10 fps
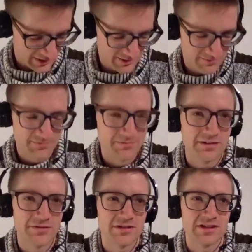
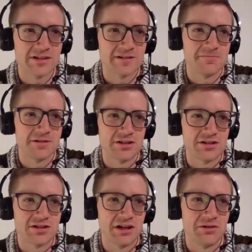whenever you see someone
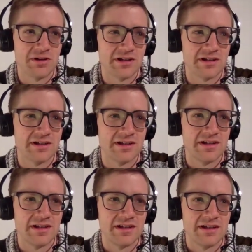just going
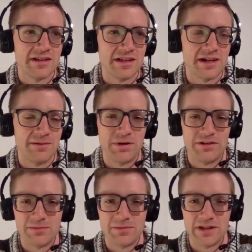like
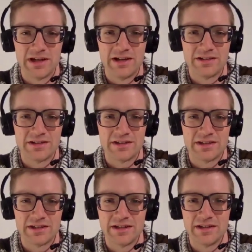above and beyond
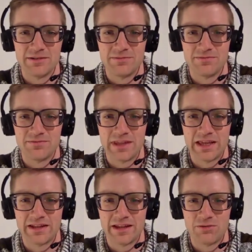
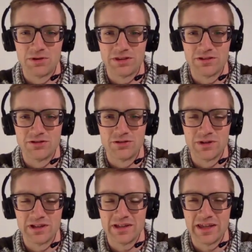in like what they're
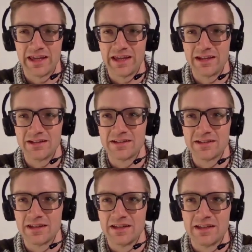doing, and
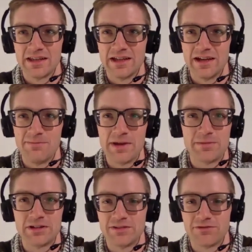
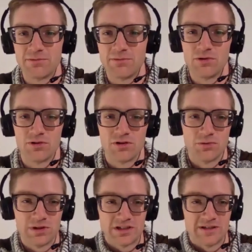maybe delivering
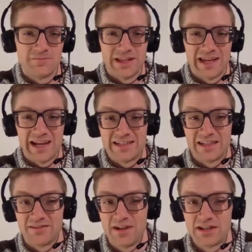more when someone like
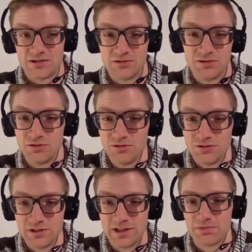identifies a
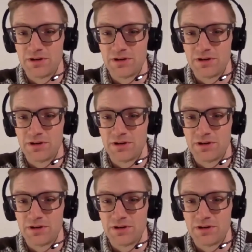hole in the